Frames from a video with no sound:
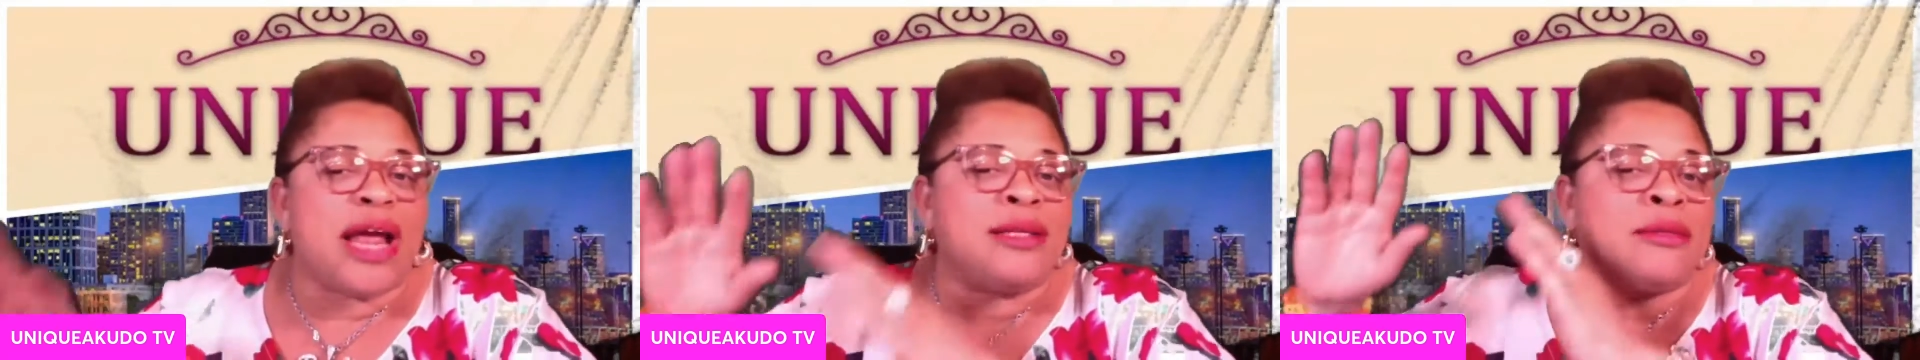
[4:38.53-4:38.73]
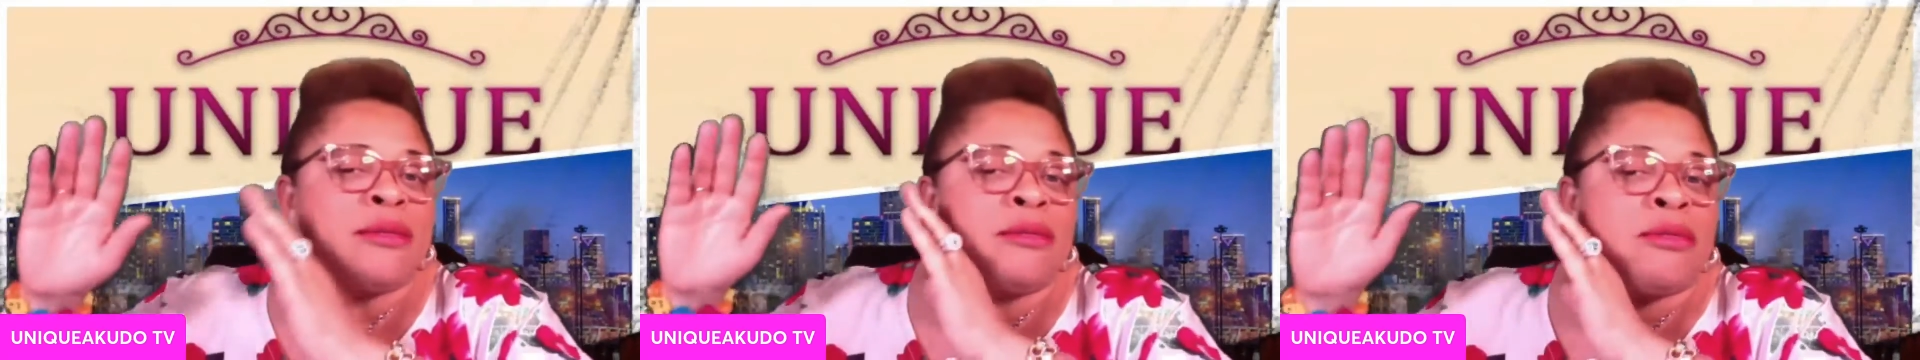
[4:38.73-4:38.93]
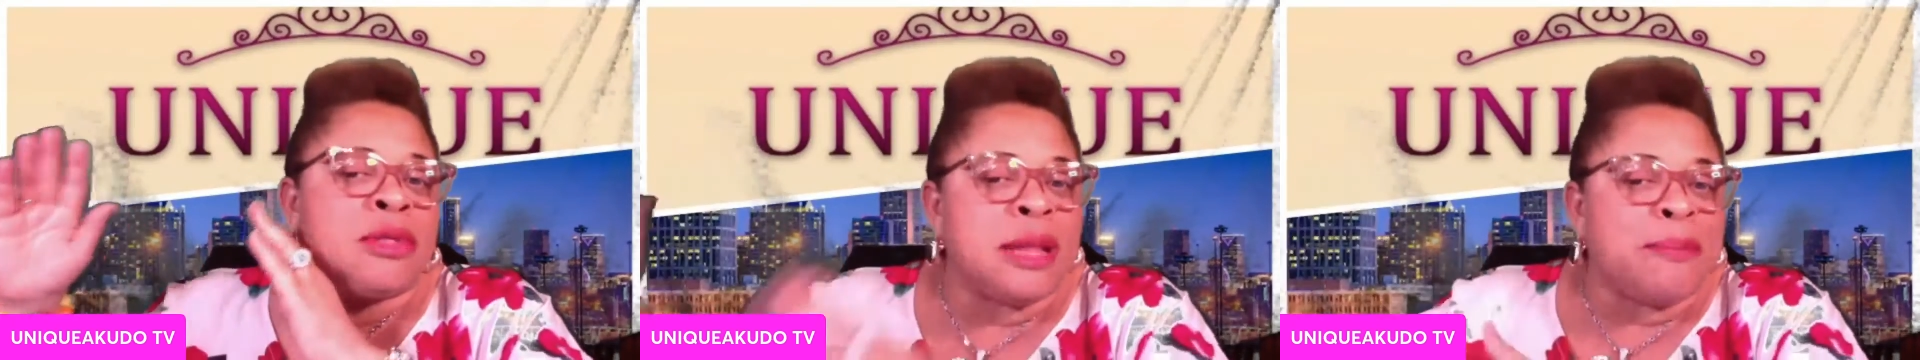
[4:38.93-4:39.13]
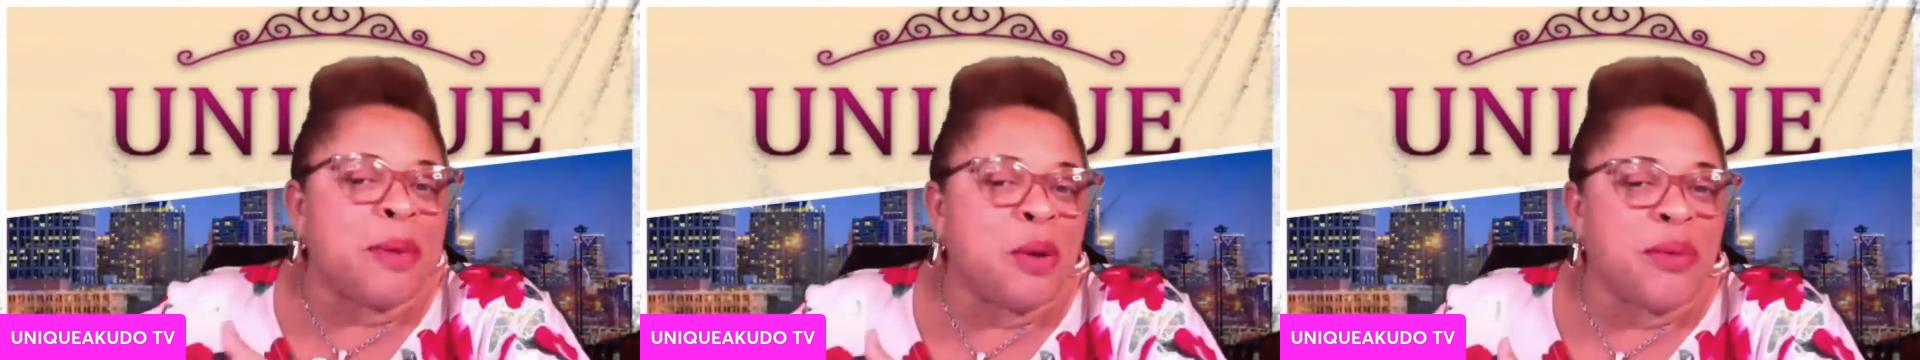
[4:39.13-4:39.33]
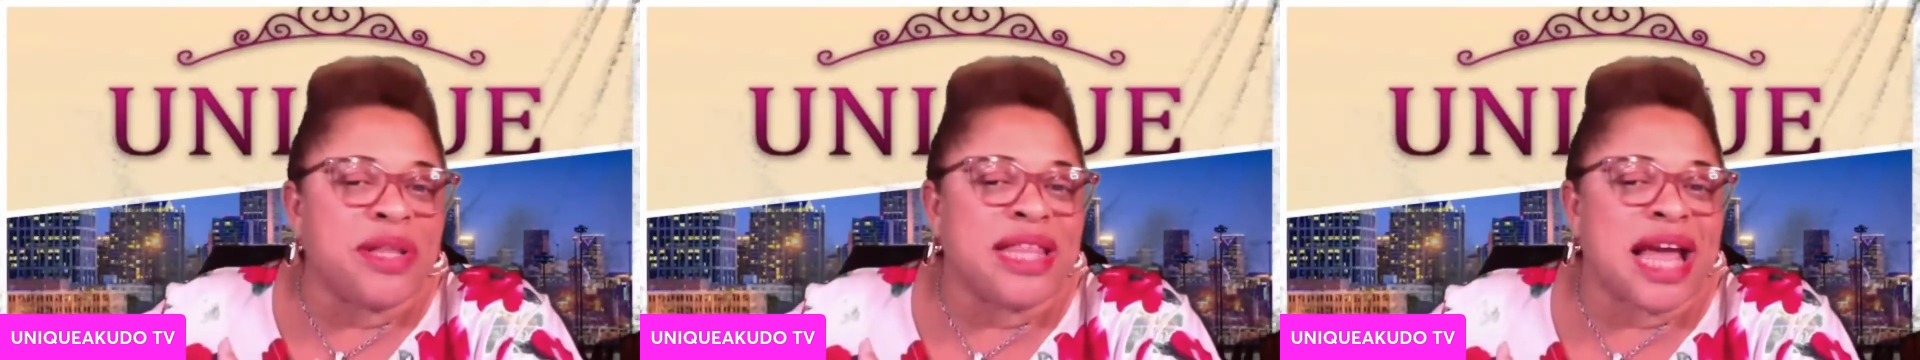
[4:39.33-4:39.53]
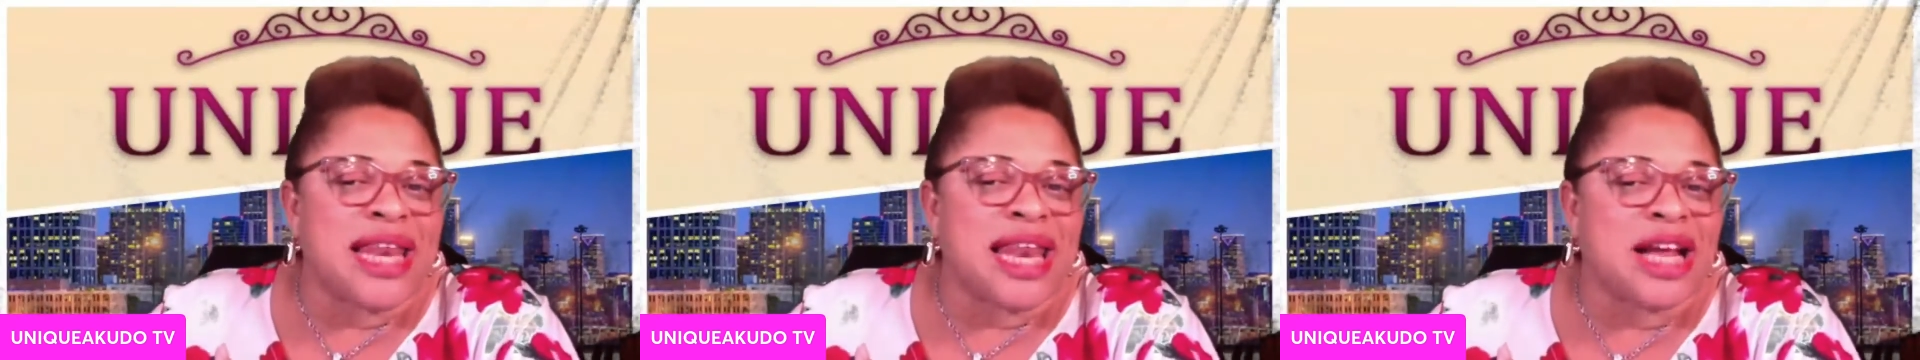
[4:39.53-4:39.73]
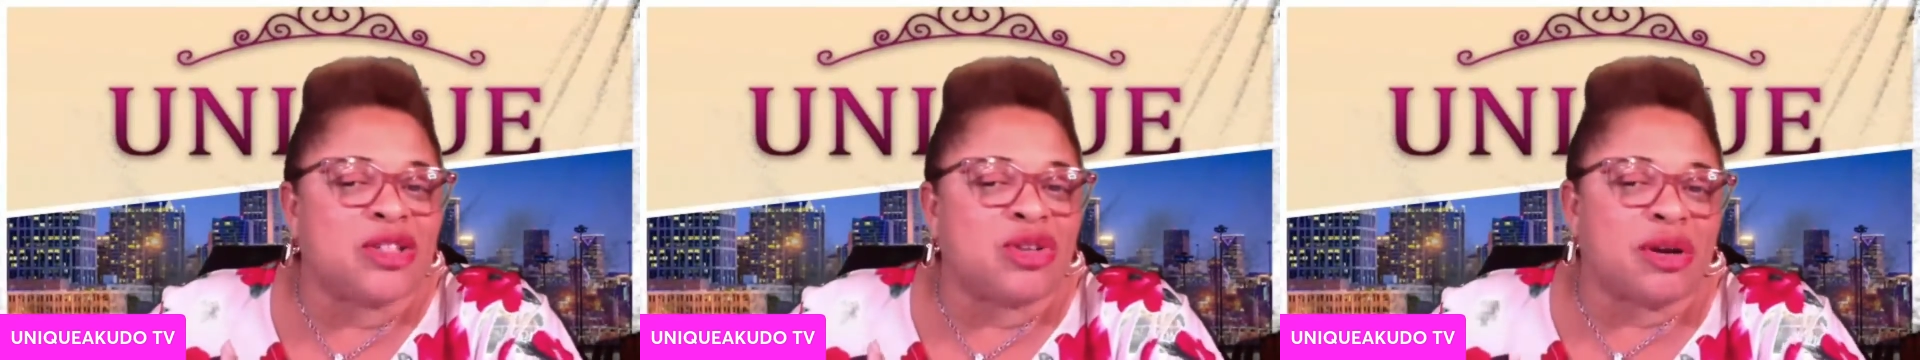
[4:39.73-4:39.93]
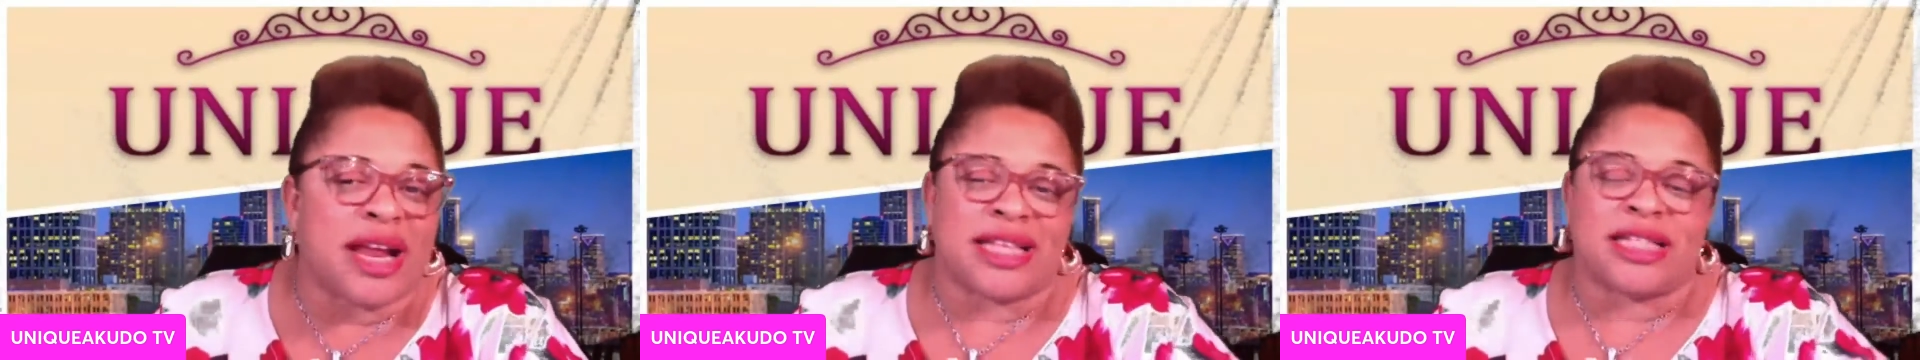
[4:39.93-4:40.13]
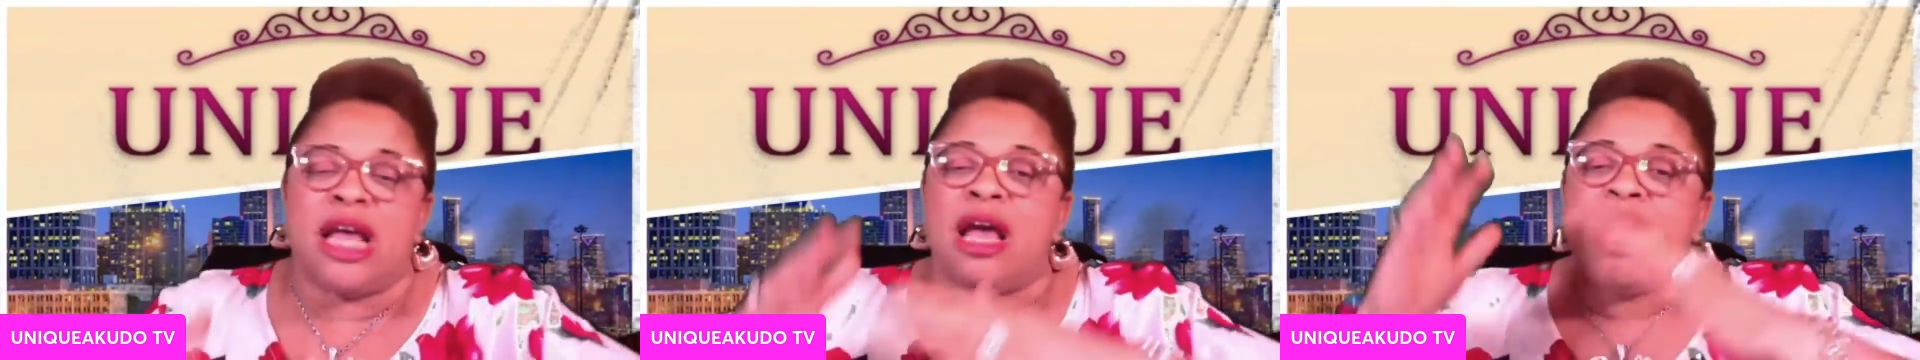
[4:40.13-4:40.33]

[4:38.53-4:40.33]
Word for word: and sleeping with their lecturers,